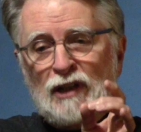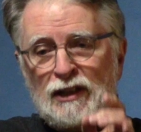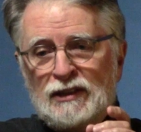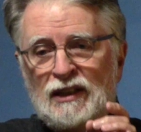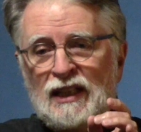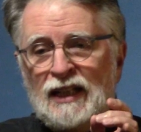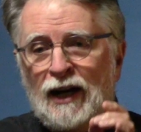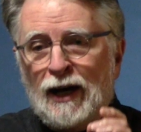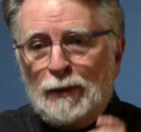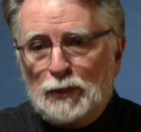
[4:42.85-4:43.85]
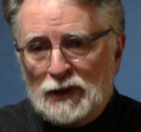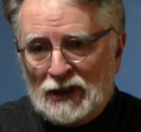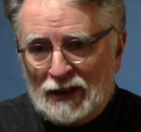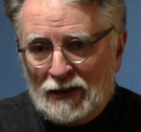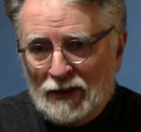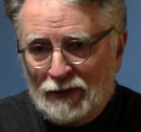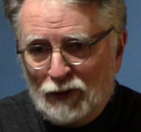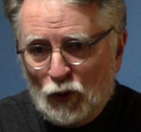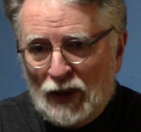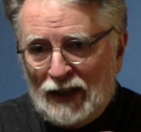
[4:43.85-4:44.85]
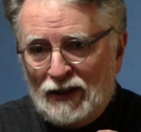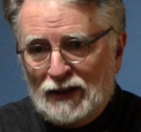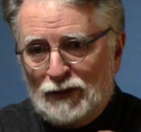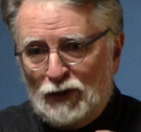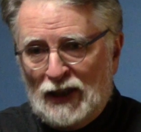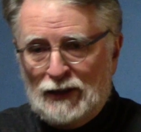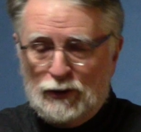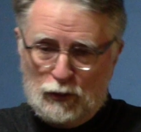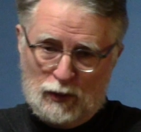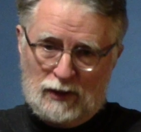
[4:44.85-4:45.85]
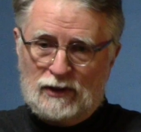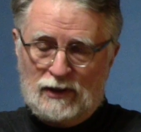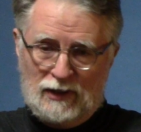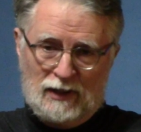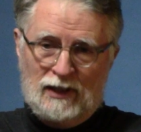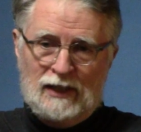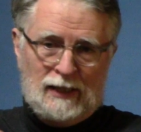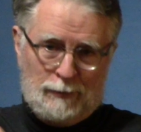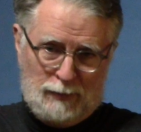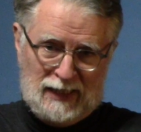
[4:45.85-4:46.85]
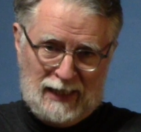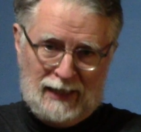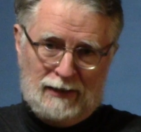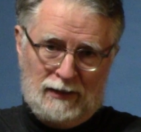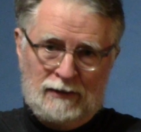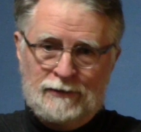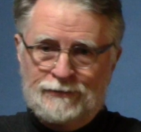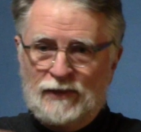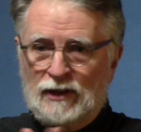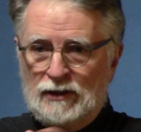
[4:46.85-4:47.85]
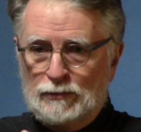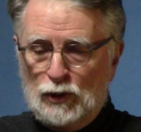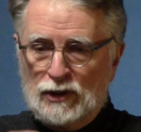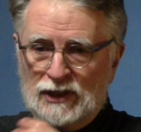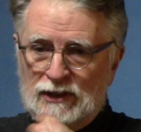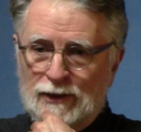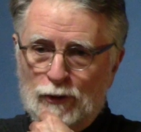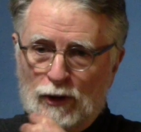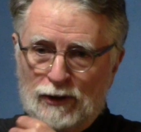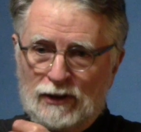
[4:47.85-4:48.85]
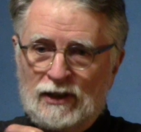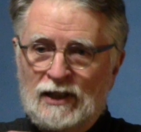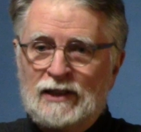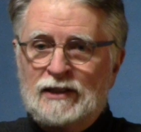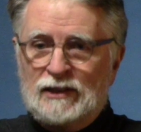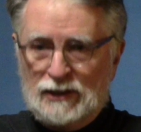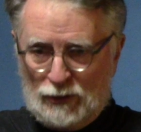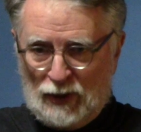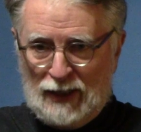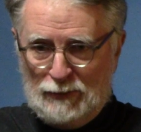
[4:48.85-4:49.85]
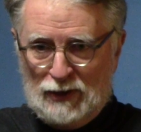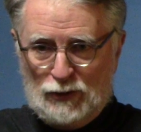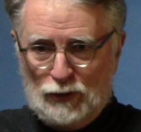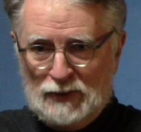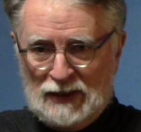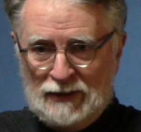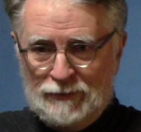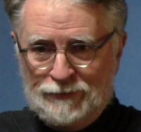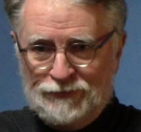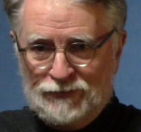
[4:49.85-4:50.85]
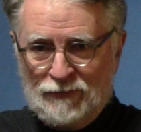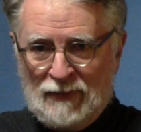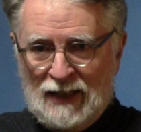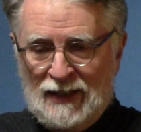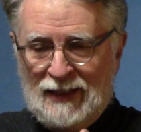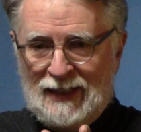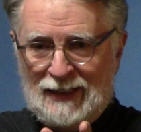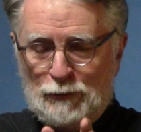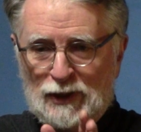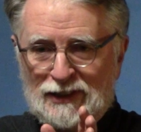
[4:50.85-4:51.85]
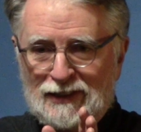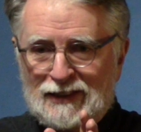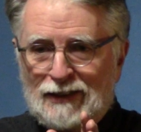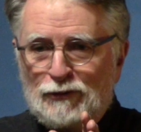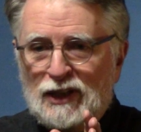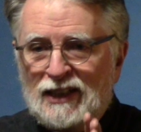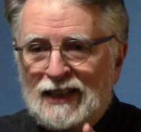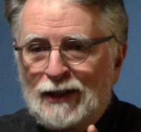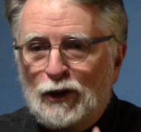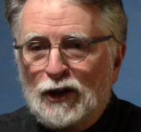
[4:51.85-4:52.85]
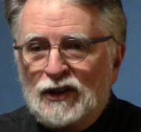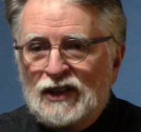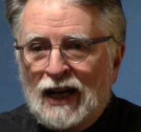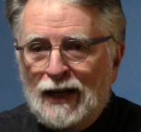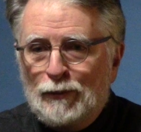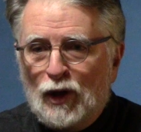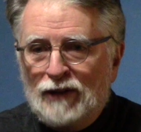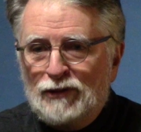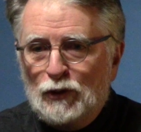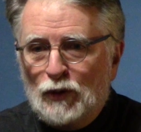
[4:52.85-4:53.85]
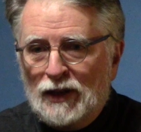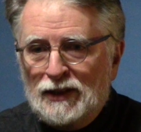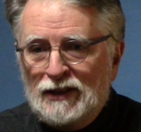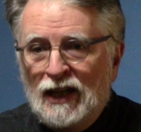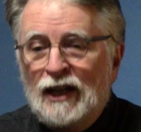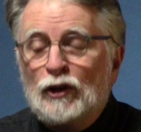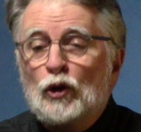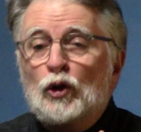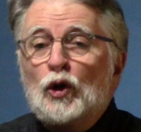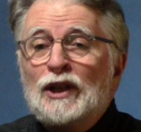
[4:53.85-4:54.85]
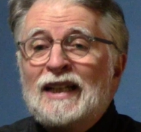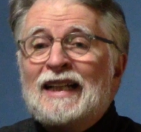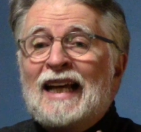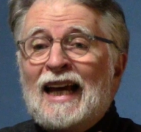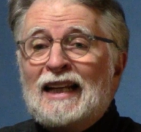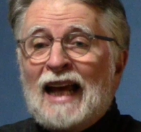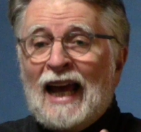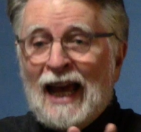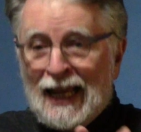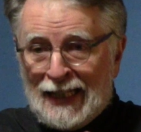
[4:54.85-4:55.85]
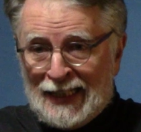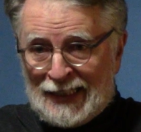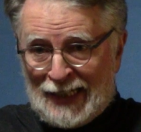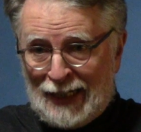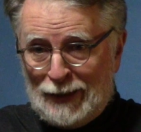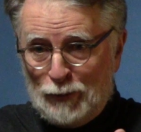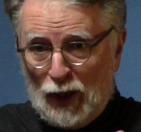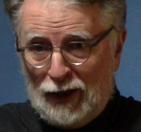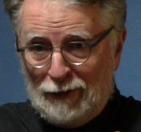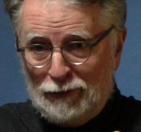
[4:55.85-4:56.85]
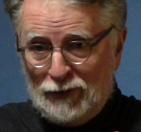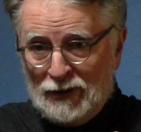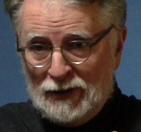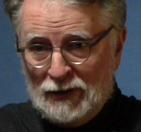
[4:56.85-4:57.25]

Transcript: just the opposite of the way this friend who worked on the BN, the Burlington Northern, described it to me. It wasn't as if you could get all the time off you wanted. You couldn't get any time off.